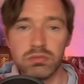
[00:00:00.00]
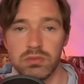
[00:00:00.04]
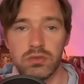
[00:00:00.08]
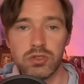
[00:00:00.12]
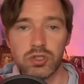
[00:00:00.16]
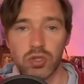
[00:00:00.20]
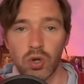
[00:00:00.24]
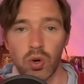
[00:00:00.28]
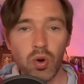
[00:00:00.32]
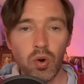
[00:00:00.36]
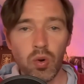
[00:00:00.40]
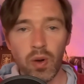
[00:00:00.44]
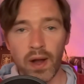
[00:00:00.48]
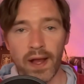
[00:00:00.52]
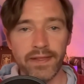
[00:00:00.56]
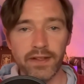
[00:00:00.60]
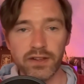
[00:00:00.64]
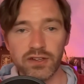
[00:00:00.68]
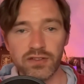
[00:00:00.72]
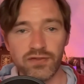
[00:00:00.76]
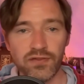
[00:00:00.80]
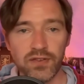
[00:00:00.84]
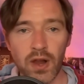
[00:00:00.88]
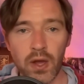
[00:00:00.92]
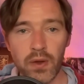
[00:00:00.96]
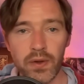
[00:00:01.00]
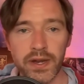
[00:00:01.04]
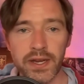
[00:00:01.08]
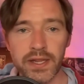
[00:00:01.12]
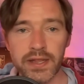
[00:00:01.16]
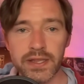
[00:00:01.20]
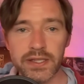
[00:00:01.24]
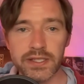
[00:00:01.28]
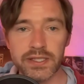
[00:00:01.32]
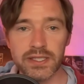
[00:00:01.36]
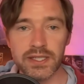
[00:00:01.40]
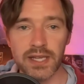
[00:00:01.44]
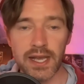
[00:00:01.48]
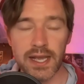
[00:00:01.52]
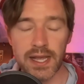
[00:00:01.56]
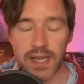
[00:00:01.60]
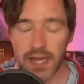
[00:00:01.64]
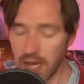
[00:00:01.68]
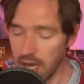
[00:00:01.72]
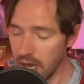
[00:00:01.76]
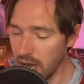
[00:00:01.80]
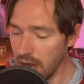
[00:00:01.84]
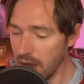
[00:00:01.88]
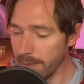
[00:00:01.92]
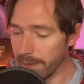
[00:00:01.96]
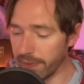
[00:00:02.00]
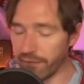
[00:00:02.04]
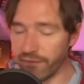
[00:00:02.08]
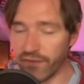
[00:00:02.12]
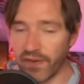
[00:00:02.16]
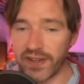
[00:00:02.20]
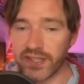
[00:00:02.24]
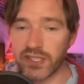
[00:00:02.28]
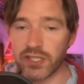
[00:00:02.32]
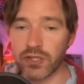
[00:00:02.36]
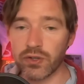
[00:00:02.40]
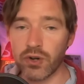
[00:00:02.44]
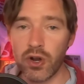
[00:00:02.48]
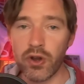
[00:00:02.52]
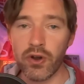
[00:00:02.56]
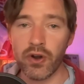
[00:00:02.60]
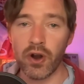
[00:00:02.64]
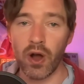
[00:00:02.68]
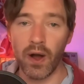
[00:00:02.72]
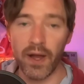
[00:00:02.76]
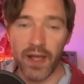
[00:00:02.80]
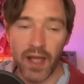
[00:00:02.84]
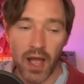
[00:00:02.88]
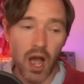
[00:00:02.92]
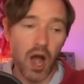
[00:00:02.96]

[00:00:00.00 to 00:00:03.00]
doorway that's floating in the sea, Professor Unai,